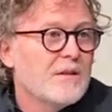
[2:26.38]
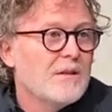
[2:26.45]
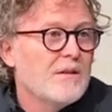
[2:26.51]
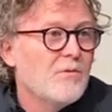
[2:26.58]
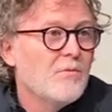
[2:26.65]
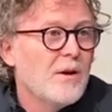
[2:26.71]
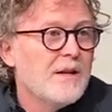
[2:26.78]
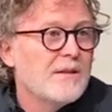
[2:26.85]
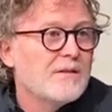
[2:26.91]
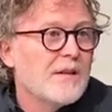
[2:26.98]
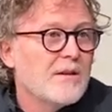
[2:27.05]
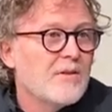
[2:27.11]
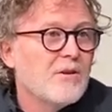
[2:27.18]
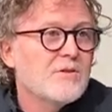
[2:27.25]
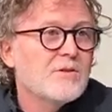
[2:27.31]
ways that
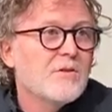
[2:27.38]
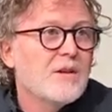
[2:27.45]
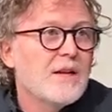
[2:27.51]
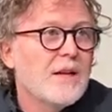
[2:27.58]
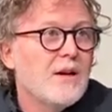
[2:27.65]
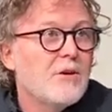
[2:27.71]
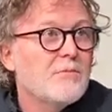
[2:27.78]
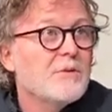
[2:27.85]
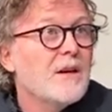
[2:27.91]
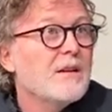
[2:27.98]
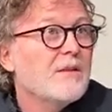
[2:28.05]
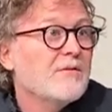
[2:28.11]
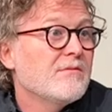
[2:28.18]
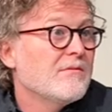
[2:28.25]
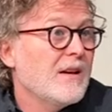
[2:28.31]
are also going to help kind
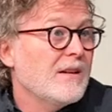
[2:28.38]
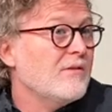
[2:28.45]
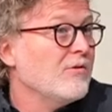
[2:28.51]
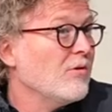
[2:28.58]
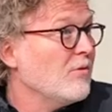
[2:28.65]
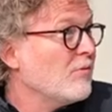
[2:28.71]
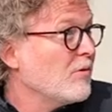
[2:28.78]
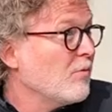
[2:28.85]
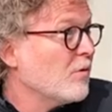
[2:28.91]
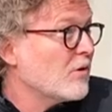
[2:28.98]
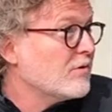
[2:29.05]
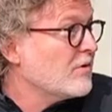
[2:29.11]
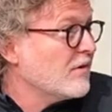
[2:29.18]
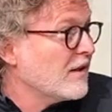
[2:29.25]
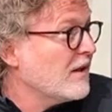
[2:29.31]
of, I don't know, the
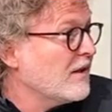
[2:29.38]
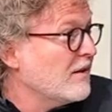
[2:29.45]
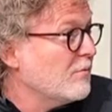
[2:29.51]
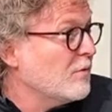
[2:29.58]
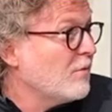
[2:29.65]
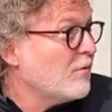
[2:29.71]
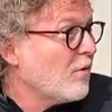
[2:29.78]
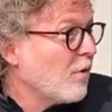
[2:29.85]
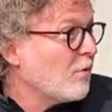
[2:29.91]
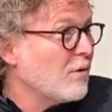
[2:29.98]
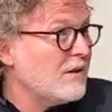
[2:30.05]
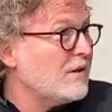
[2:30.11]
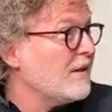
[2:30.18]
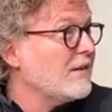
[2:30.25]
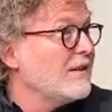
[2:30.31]
world or the kingdom move
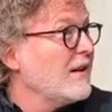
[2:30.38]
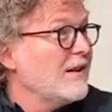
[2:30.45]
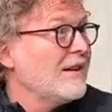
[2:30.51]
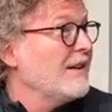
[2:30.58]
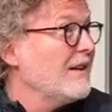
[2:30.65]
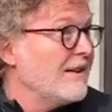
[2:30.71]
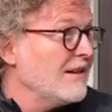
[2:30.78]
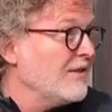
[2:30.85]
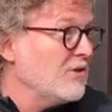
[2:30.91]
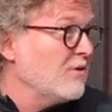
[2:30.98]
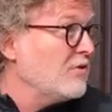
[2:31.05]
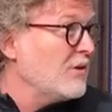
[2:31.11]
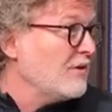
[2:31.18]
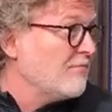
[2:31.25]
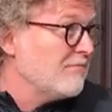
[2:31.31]
forward. You
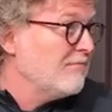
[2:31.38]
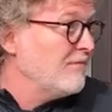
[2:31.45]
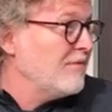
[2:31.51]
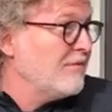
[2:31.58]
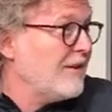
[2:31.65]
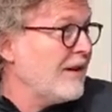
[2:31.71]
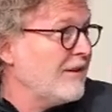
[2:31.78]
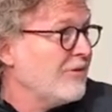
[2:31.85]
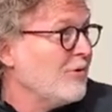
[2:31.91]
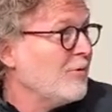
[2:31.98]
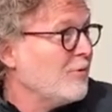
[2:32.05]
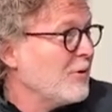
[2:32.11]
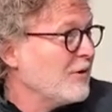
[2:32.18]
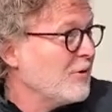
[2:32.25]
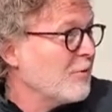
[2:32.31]
could, I don't know
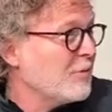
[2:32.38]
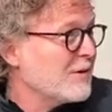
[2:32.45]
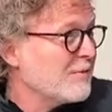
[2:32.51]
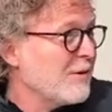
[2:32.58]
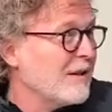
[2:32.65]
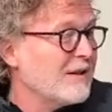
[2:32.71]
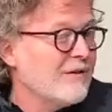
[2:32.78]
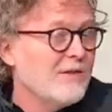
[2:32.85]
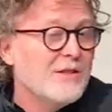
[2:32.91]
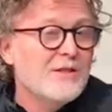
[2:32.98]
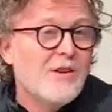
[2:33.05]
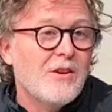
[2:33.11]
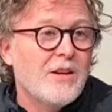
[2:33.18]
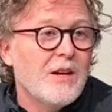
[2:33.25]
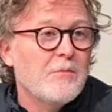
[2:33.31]
what your perspective is
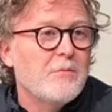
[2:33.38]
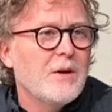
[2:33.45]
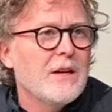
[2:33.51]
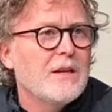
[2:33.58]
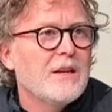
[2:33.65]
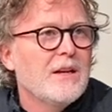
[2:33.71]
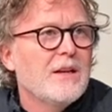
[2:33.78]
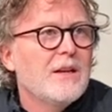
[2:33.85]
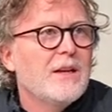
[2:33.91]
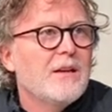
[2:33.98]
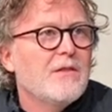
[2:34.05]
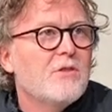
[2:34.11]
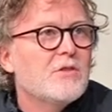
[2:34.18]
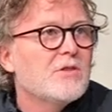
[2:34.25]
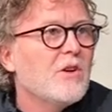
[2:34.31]
on it, but
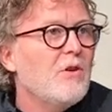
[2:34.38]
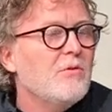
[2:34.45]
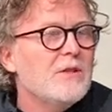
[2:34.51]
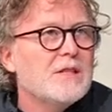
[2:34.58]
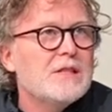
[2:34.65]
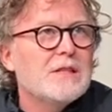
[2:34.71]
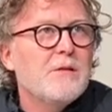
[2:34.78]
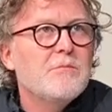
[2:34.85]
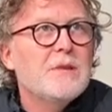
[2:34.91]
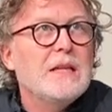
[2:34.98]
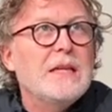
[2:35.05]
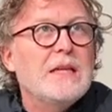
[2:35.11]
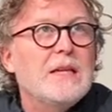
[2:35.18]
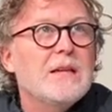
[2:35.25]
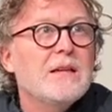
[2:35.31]
there's always
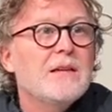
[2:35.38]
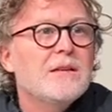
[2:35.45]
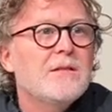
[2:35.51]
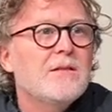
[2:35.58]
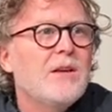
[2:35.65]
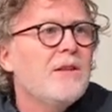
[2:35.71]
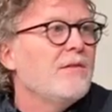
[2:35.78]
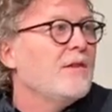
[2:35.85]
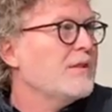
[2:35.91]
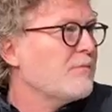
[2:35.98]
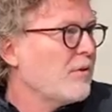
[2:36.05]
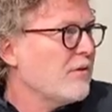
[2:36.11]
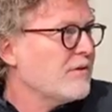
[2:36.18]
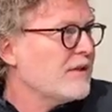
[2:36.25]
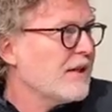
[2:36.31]
something in this
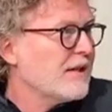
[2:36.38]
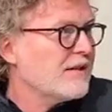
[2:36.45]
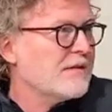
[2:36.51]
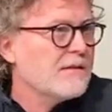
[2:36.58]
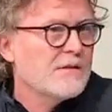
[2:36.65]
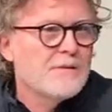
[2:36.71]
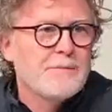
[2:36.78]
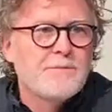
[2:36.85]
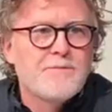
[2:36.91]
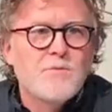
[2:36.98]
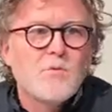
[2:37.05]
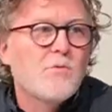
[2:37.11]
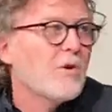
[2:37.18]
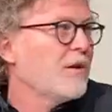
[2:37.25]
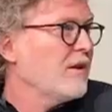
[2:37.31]
process
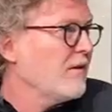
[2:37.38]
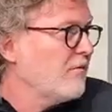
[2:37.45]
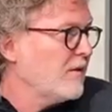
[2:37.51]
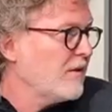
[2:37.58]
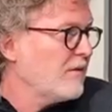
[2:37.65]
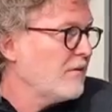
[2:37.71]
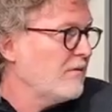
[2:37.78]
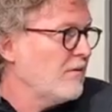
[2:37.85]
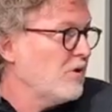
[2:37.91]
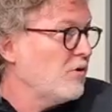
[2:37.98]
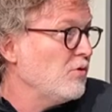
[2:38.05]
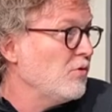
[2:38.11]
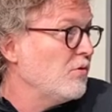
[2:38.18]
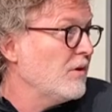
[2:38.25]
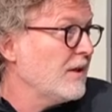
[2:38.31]
working with
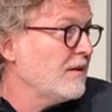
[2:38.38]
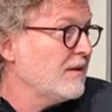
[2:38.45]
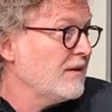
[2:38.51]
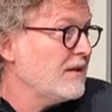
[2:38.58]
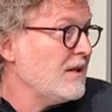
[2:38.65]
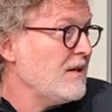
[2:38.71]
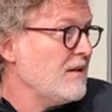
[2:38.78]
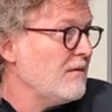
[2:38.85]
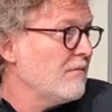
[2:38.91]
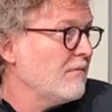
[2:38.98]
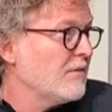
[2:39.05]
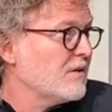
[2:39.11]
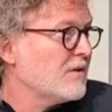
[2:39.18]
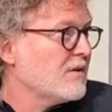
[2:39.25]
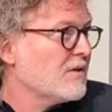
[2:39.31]
you and the team.
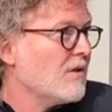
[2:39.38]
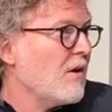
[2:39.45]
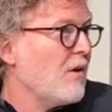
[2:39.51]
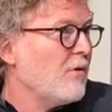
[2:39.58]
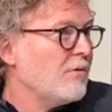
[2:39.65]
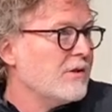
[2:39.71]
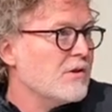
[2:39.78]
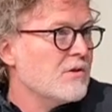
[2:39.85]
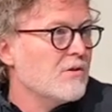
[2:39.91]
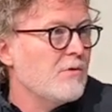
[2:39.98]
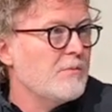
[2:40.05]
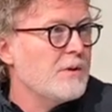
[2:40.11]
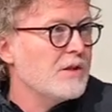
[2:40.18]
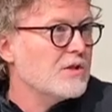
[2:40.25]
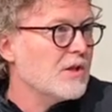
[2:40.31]
There's just always so
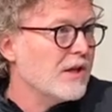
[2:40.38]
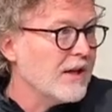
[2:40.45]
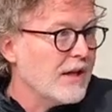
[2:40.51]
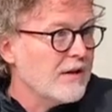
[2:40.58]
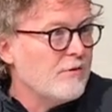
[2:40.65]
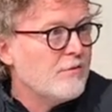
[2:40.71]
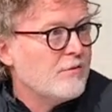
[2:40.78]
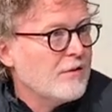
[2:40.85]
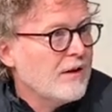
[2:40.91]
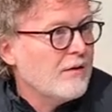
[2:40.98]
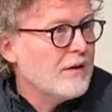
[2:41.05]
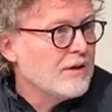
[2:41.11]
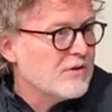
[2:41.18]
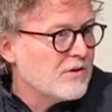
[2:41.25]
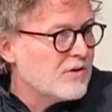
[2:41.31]
much life and
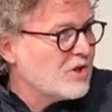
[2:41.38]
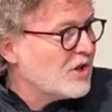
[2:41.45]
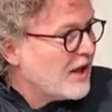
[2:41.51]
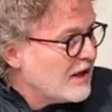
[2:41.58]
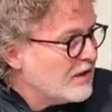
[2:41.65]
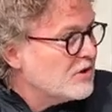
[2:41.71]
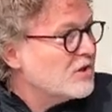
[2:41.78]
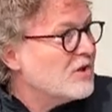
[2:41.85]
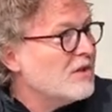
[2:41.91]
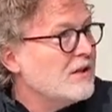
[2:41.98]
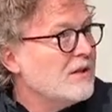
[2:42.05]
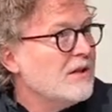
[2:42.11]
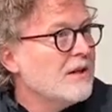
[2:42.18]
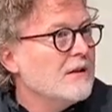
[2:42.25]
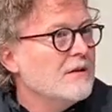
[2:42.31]
things
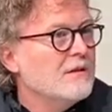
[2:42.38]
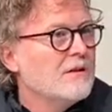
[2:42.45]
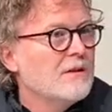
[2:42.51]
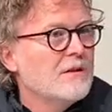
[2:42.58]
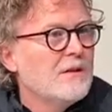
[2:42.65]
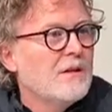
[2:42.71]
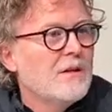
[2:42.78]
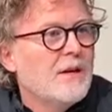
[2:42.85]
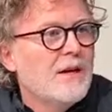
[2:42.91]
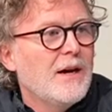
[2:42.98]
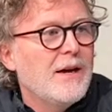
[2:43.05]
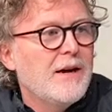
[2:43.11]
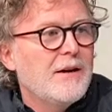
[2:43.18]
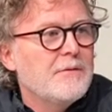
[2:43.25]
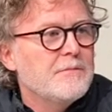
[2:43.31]
changing, and
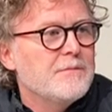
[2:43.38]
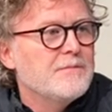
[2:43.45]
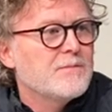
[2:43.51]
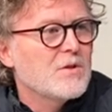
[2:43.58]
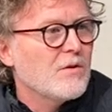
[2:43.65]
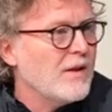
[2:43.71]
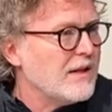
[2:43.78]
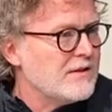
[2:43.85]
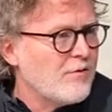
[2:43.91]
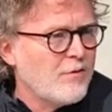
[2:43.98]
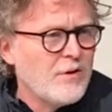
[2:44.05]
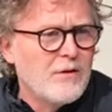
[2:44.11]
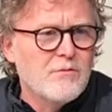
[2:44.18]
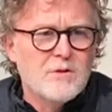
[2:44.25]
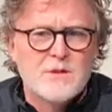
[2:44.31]
so that's a
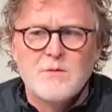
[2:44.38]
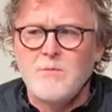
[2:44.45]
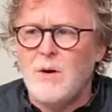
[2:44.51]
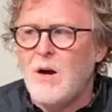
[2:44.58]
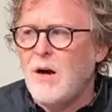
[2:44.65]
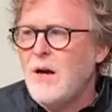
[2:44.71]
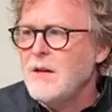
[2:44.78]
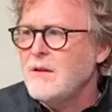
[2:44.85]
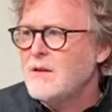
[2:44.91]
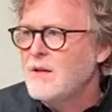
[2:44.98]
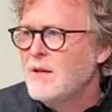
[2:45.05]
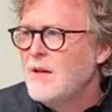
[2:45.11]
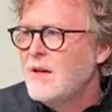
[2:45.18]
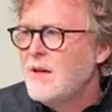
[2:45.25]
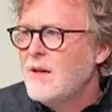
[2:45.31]
favorite spot.
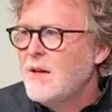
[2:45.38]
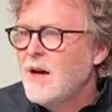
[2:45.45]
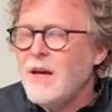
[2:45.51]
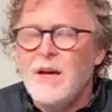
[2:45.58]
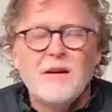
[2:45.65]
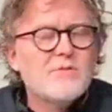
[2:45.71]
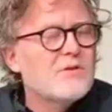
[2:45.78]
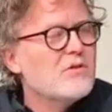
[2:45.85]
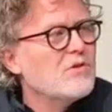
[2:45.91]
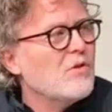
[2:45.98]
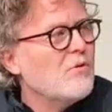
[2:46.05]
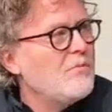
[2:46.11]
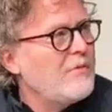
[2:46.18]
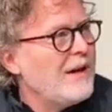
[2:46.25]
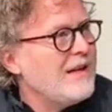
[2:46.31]
I have so
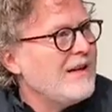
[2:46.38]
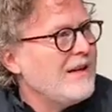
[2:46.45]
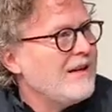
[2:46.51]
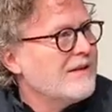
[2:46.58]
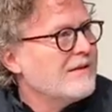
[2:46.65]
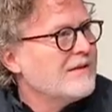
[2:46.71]
many.